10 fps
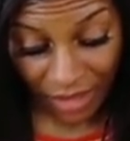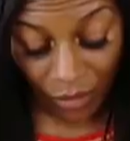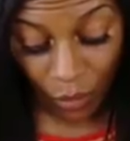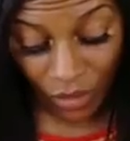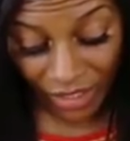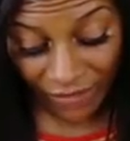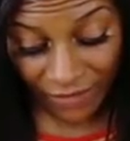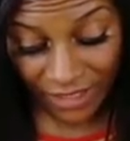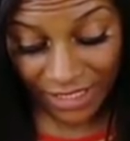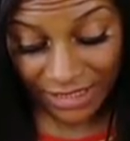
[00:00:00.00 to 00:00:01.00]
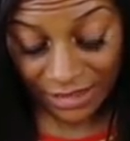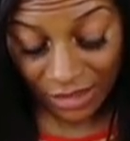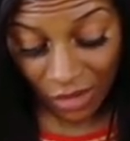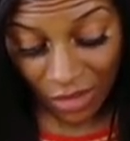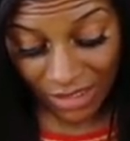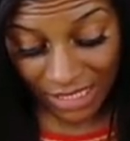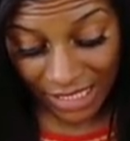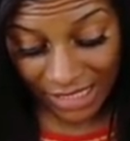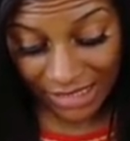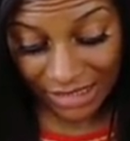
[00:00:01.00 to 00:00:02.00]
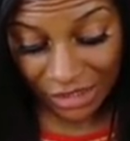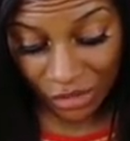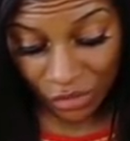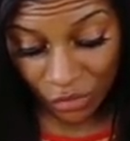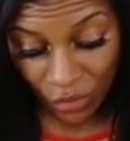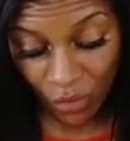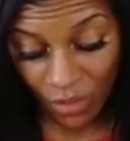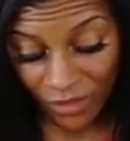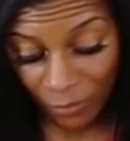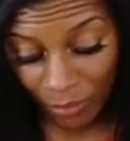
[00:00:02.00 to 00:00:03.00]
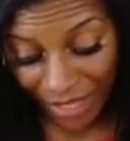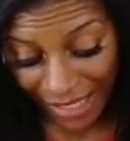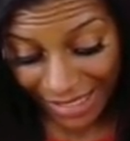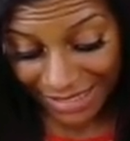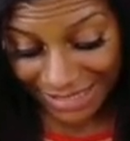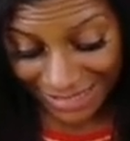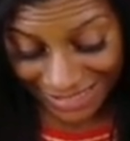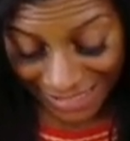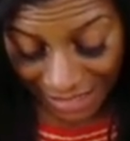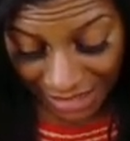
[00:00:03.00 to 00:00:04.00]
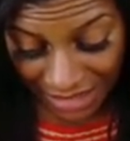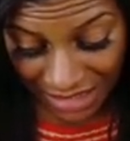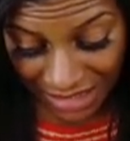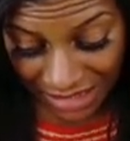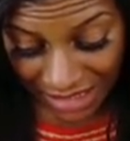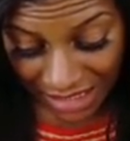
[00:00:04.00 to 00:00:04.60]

whatever this loss has to do with past tense,